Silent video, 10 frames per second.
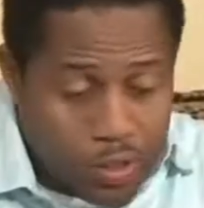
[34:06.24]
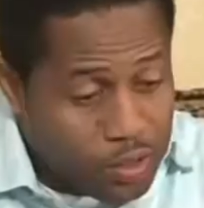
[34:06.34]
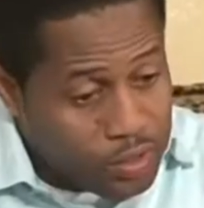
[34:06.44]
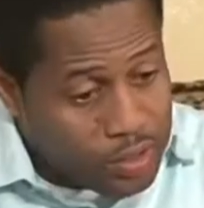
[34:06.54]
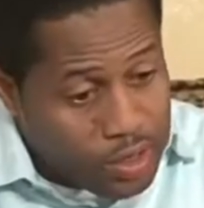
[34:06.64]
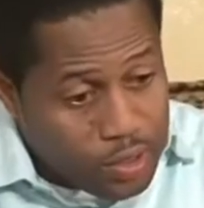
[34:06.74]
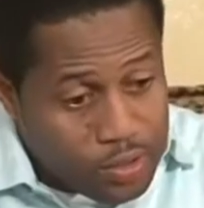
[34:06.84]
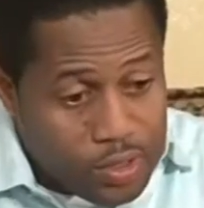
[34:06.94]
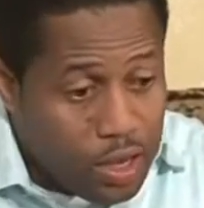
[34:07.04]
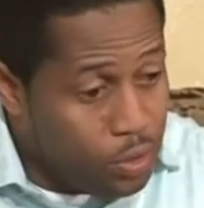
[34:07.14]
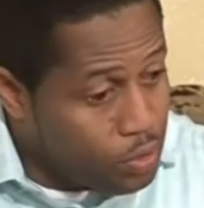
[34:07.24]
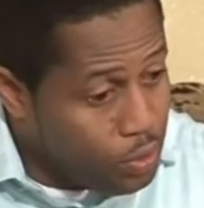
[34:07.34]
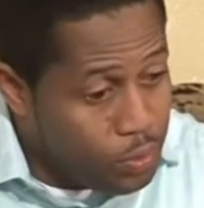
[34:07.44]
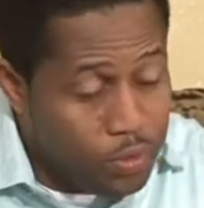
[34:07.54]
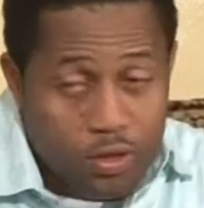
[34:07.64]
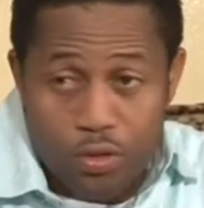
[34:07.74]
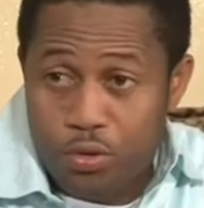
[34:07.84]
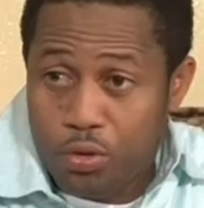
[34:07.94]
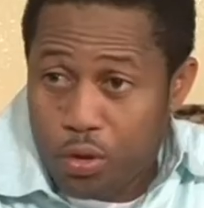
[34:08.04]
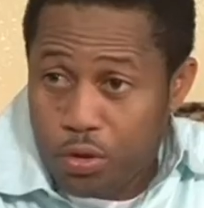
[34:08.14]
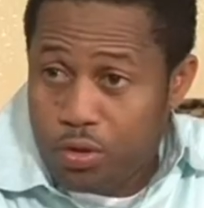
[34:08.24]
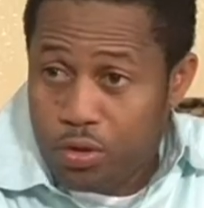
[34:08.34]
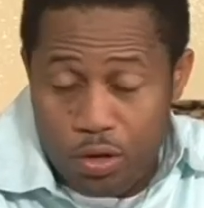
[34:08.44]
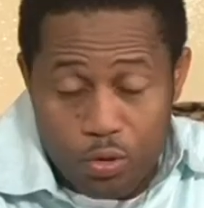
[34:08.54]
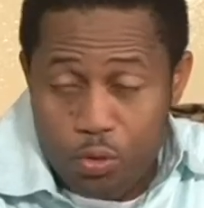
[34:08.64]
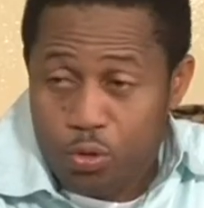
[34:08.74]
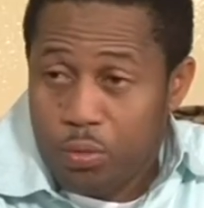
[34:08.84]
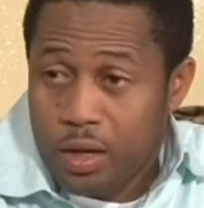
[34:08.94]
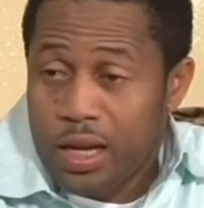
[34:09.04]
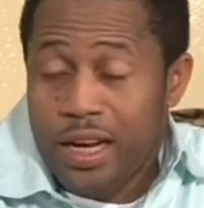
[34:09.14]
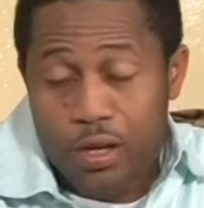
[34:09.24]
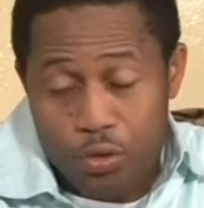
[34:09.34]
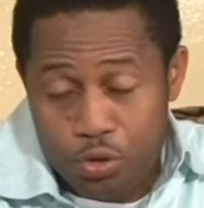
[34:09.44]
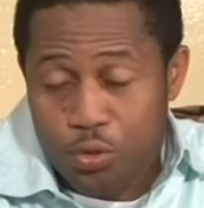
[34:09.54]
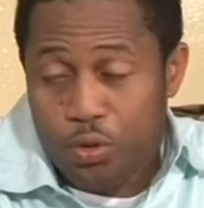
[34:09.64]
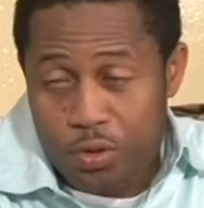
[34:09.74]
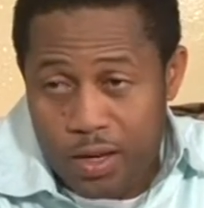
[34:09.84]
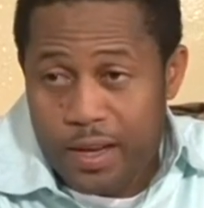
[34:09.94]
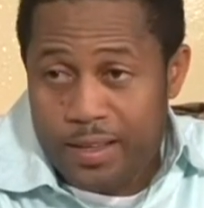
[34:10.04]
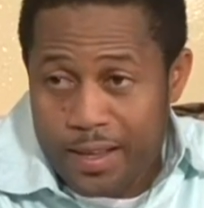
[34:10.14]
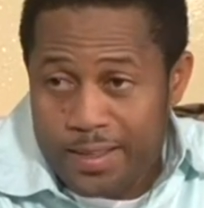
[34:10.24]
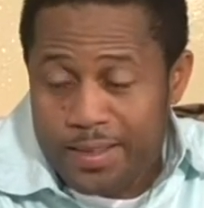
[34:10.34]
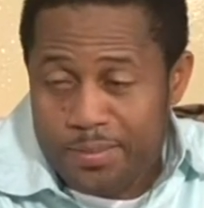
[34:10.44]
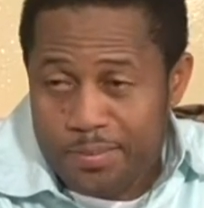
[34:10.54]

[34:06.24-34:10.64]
Because else, I will subpoena you to court. You are an old man and I know you wouldn't like that.